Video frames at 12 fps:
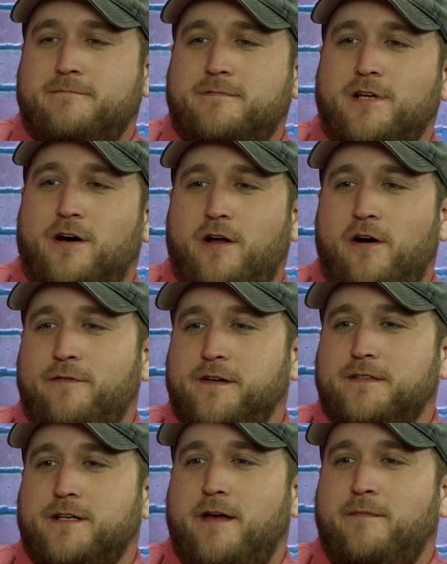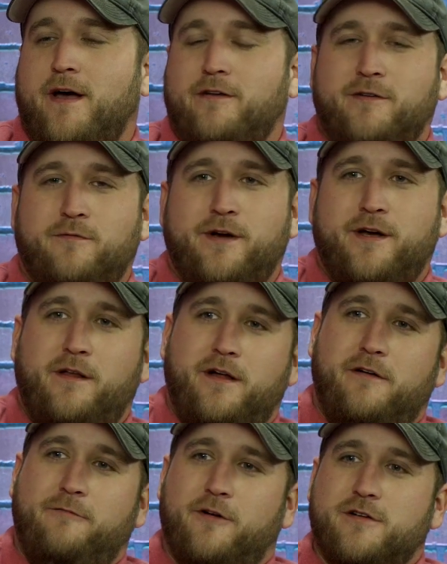Thought offense came out and did
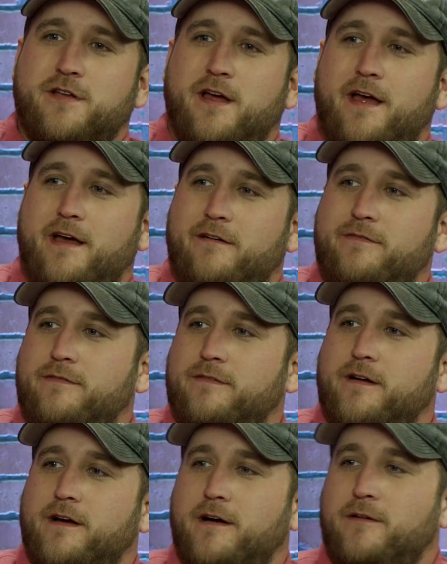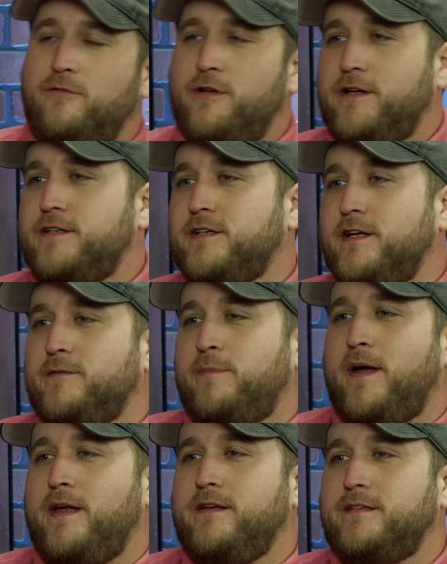well. First half, really set the
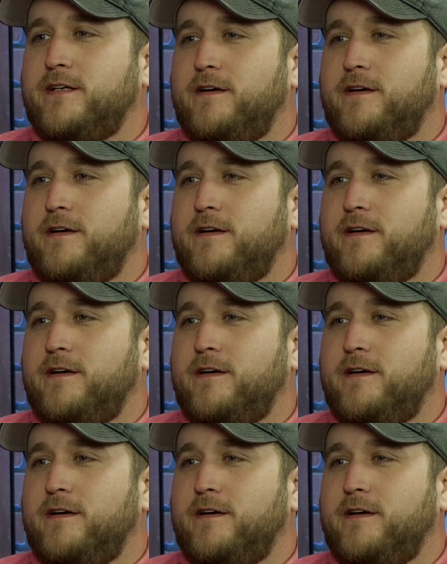pace.